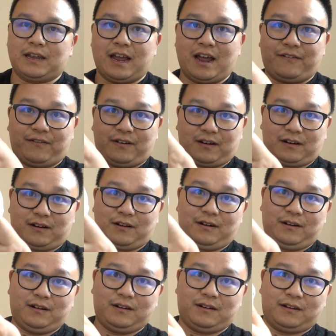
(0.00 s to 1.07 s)
have the
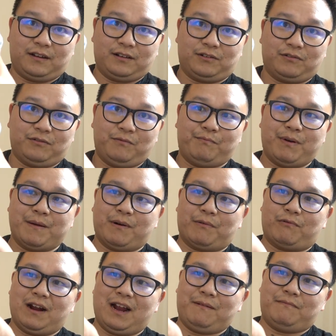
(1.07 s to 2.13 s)
little paper
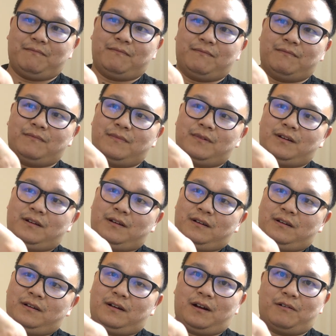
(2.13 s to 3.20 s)
wrap
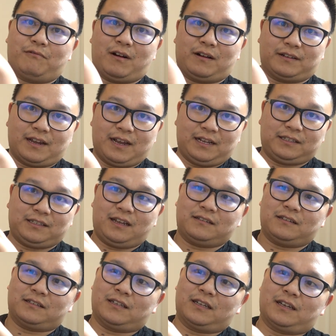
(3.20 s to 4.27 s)
around the headset.
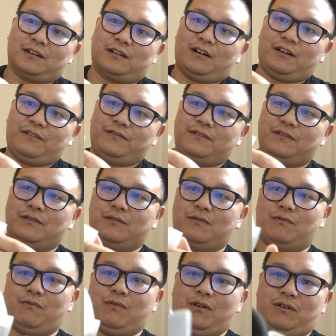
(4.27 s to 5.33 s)
Just take it off.
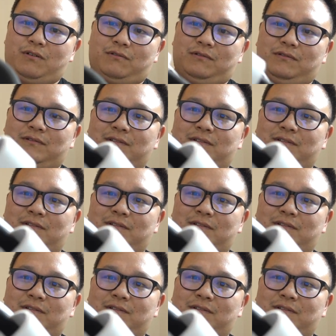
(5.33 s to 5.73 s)
Whoa. Alright,